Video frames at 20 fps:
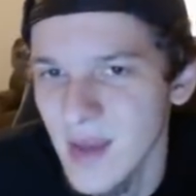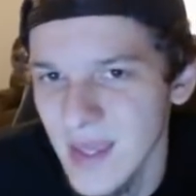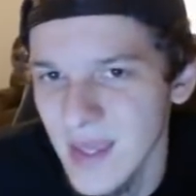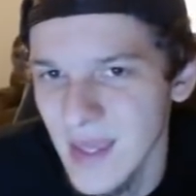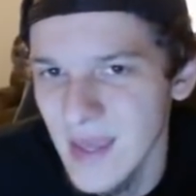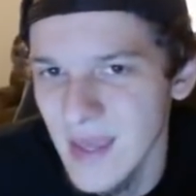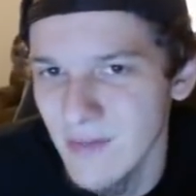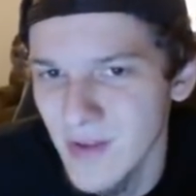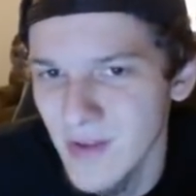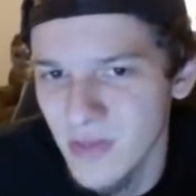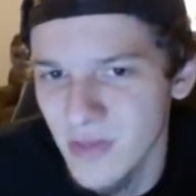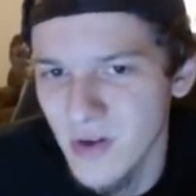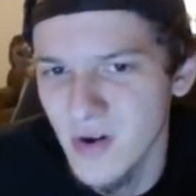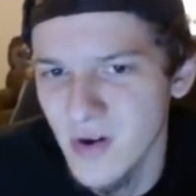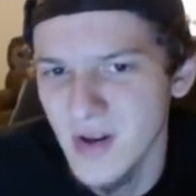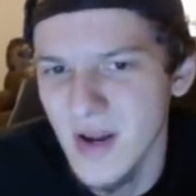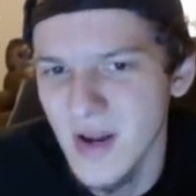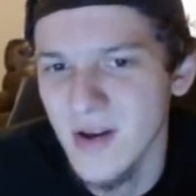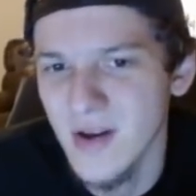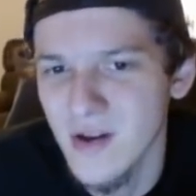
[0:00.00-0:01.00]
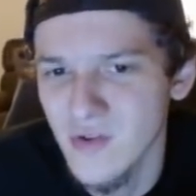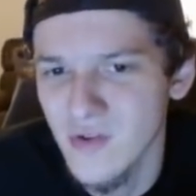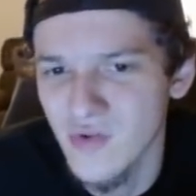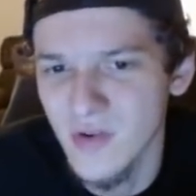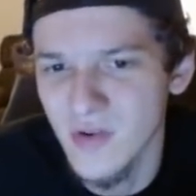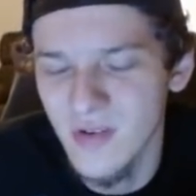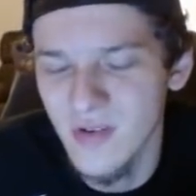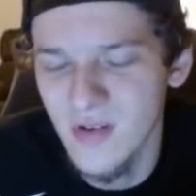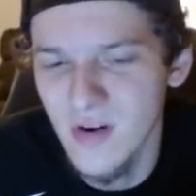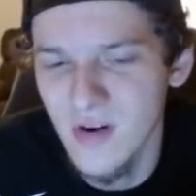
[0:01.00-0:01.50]
even at 3,900,
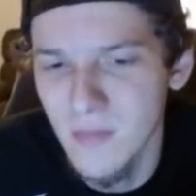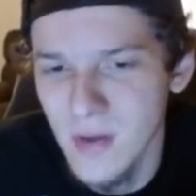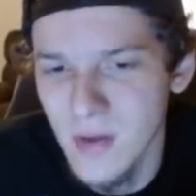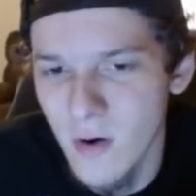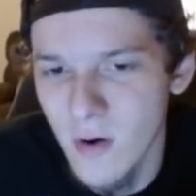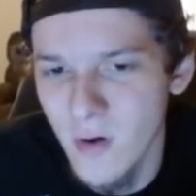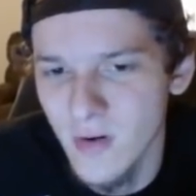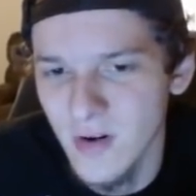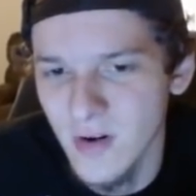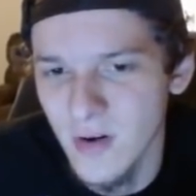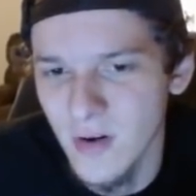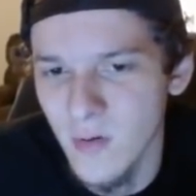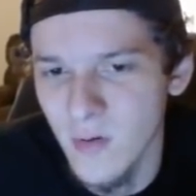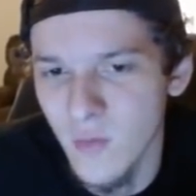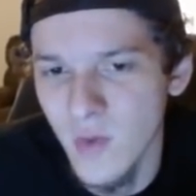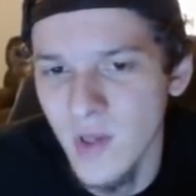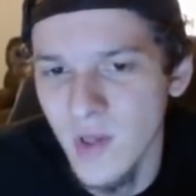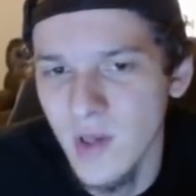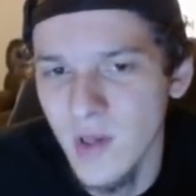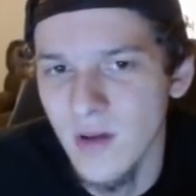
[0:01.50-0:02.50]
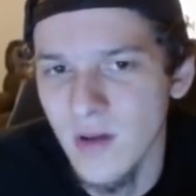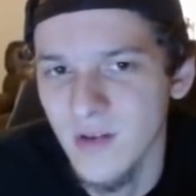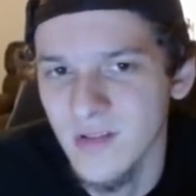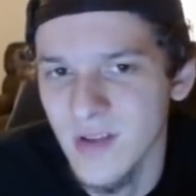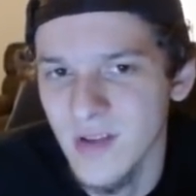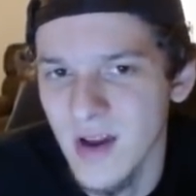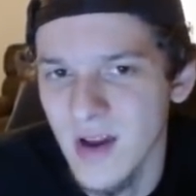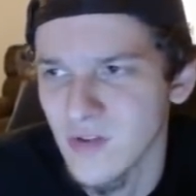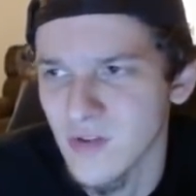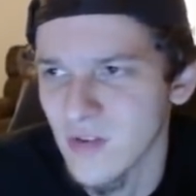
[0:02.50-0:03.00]
it's going to be hard to go to Willie
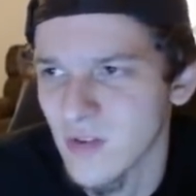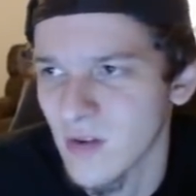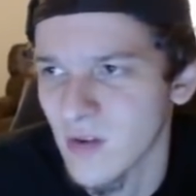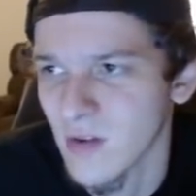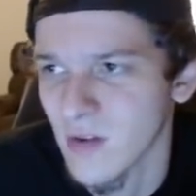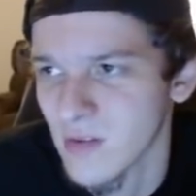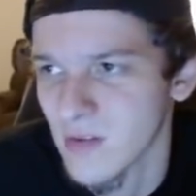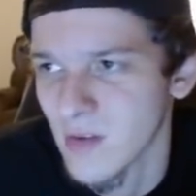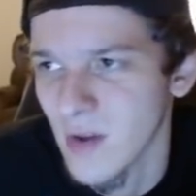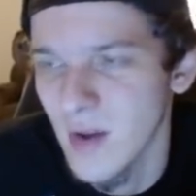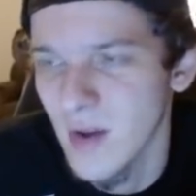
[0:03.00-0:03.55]
Cauley-Stein just because